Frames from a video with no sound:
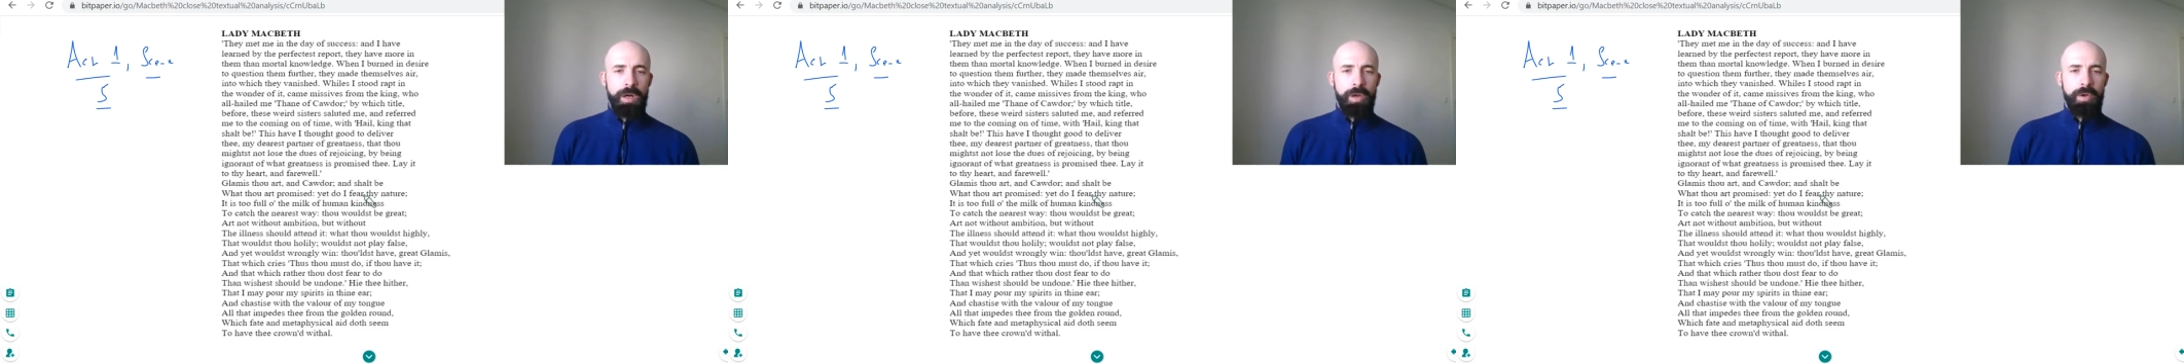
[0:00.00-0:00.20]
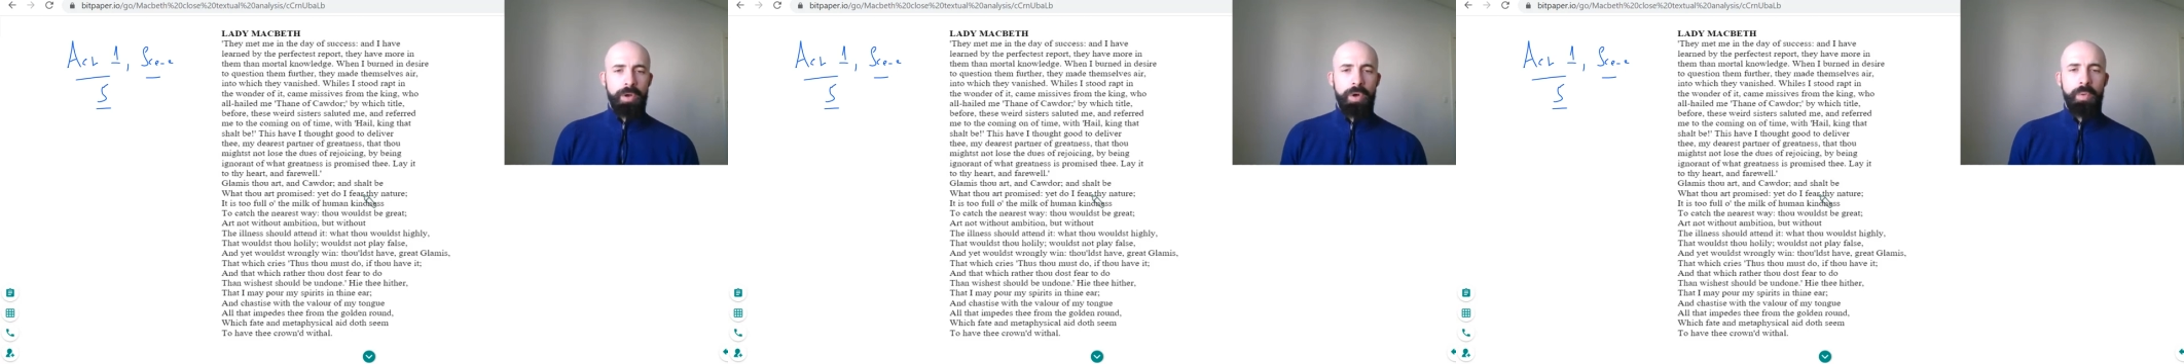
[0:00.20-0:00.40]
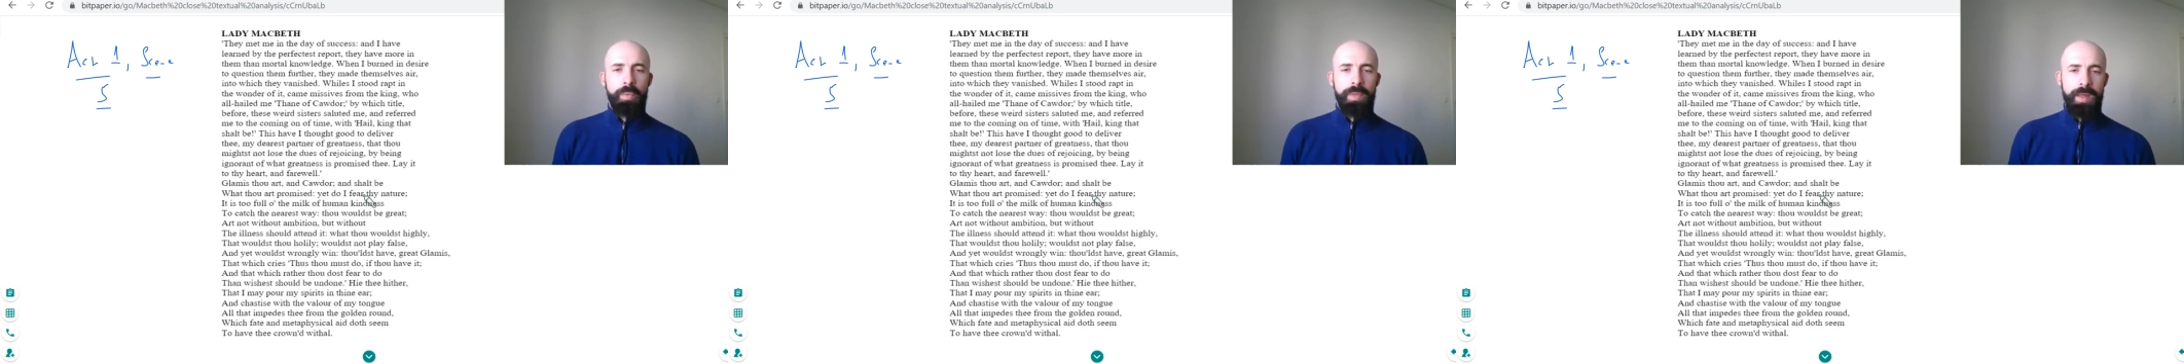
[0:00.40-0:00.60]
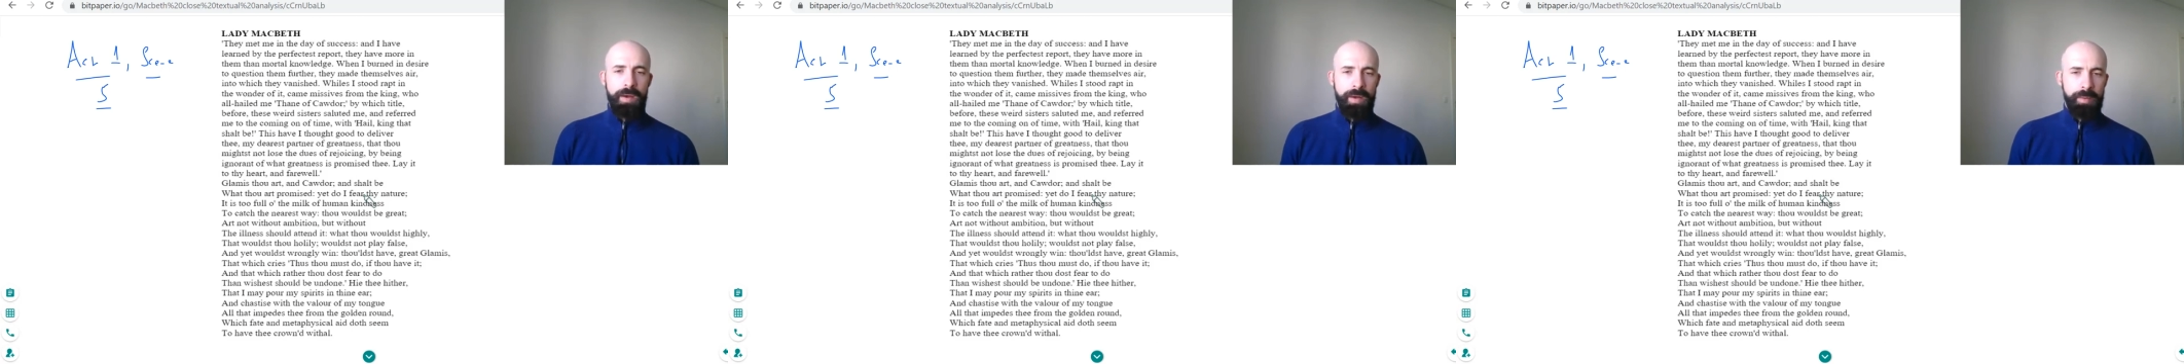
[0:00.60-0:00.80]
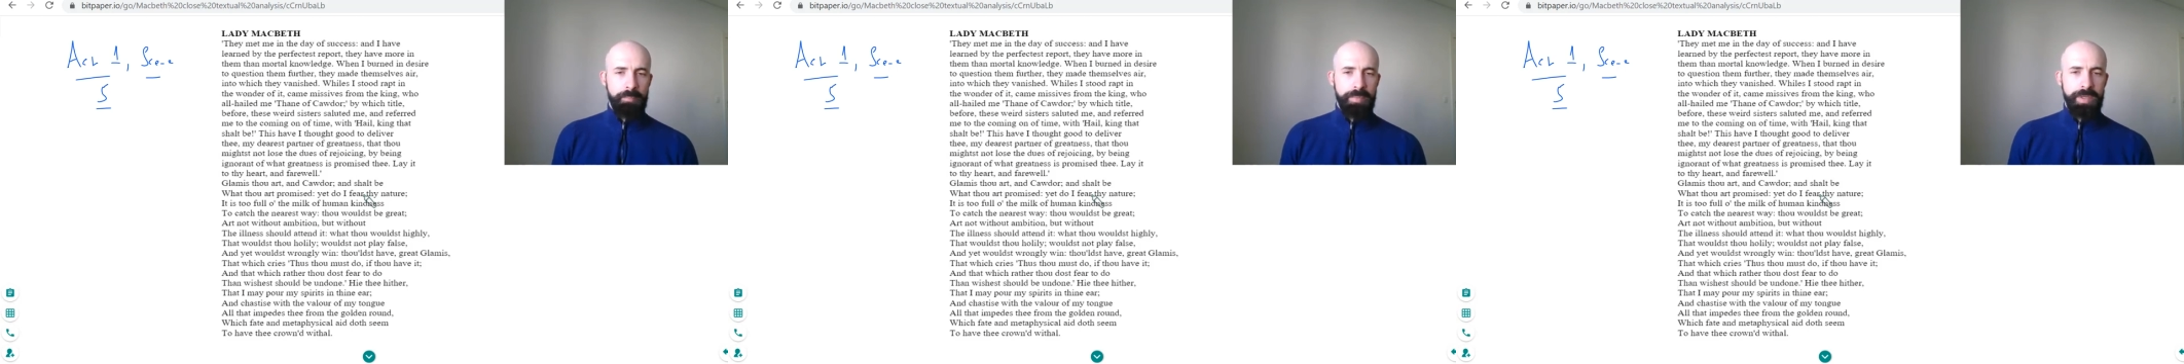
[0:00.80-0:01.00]
not without
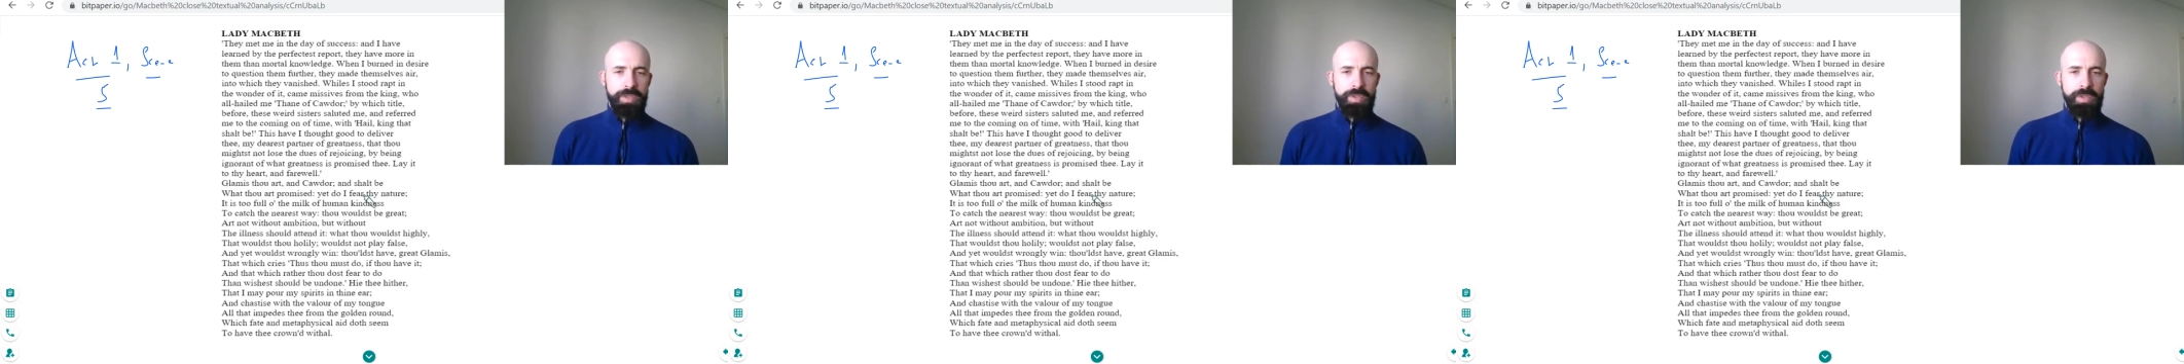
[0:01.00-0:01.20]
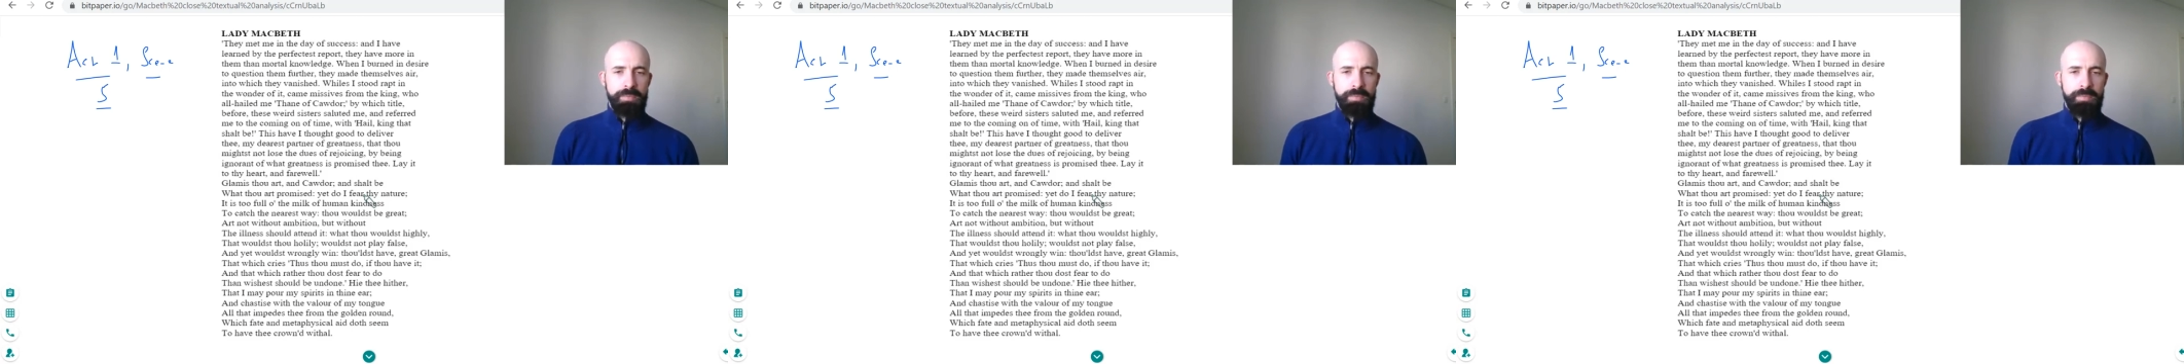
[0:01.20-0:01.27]
ambition,